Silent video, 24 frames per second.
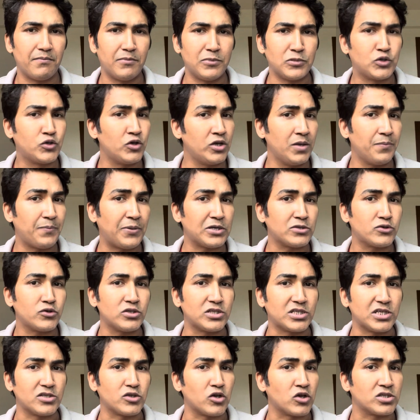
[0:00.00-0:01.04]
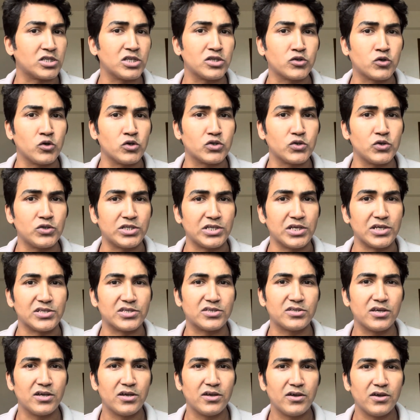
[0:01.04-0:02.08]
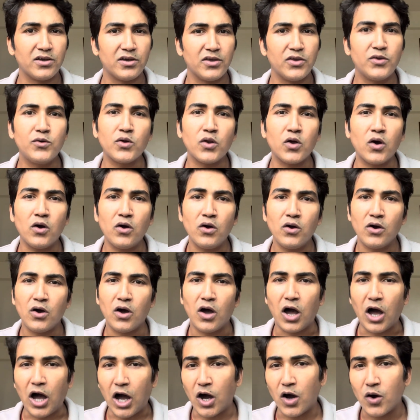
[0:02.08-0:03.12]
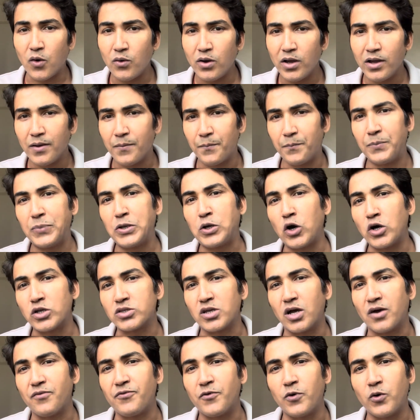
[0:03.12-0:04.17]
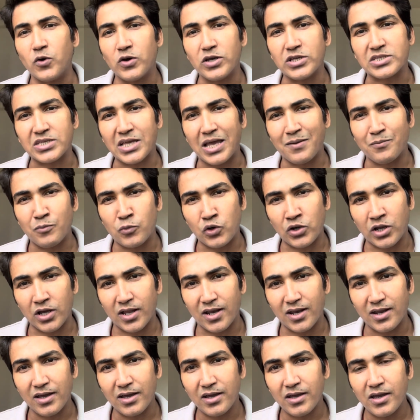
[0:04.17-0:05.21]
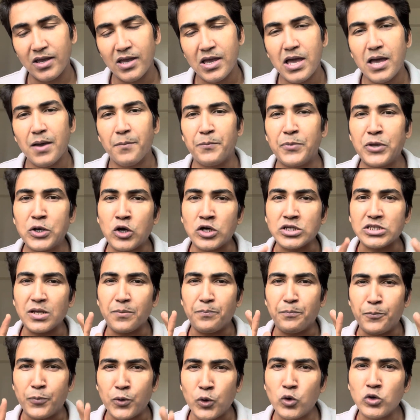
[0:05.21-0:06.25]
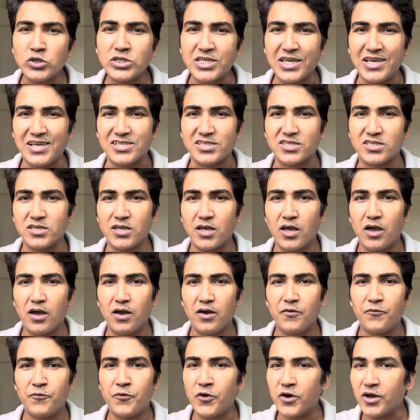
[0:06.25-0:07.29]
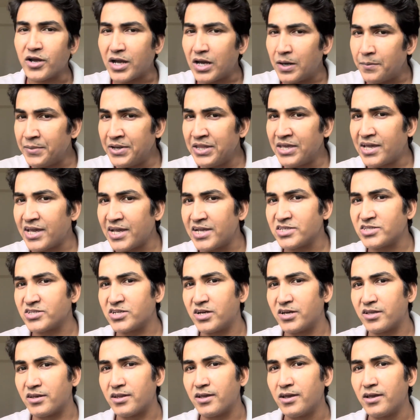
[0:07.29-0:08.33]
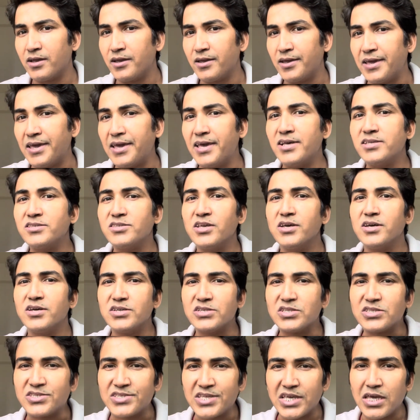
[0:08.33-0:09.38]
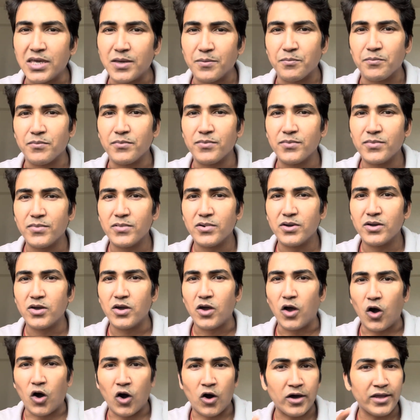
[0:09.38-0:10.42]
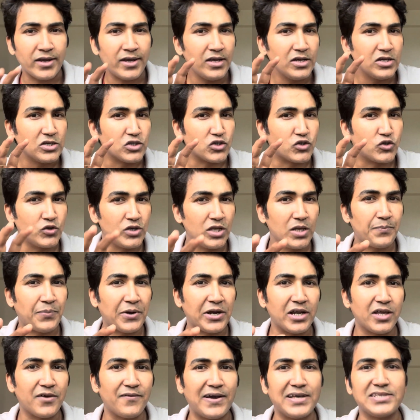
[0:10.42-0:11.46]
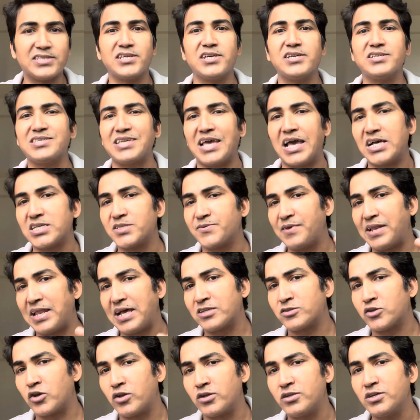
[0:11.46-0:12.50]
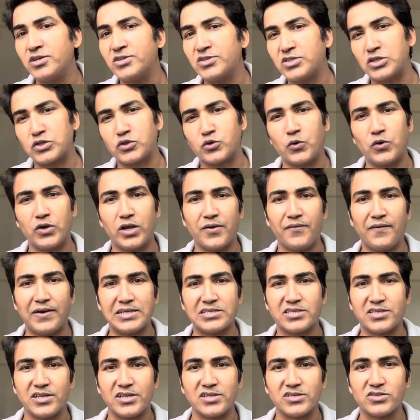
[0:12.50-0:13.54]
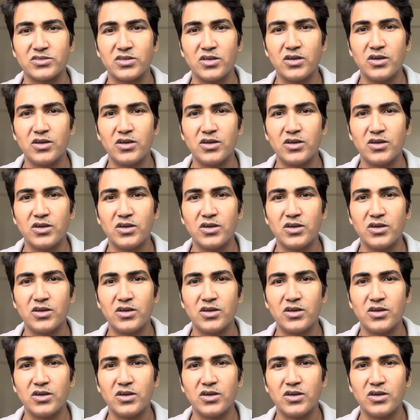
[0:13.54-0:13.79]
Juniper switches or Cisco switches. You know how? Because of OSI model. Because the process for communication is same on Juniper devices as well as on Cisco devices.